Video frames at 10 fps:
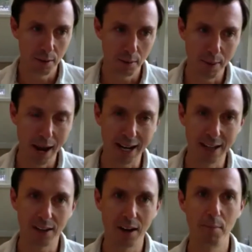
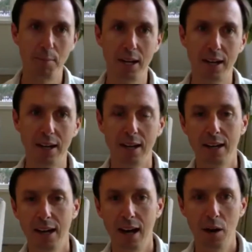backing the company,
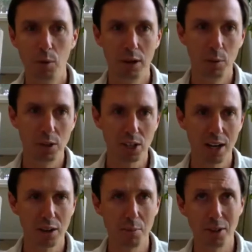we
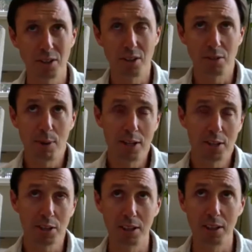scaled the business
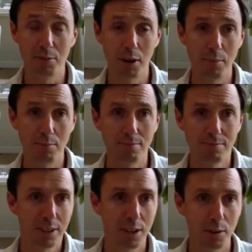basically from
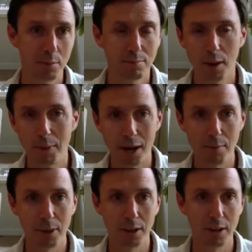about $1
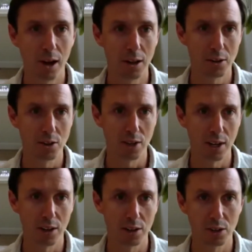million in
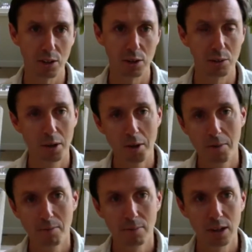sales to
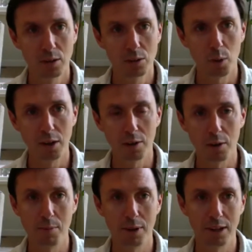20, 30
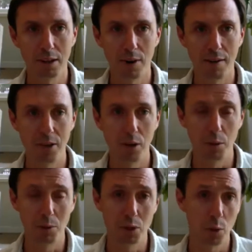million in revenue. And we
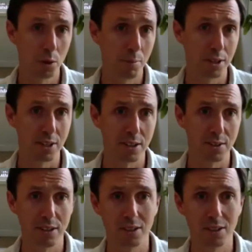sold the business in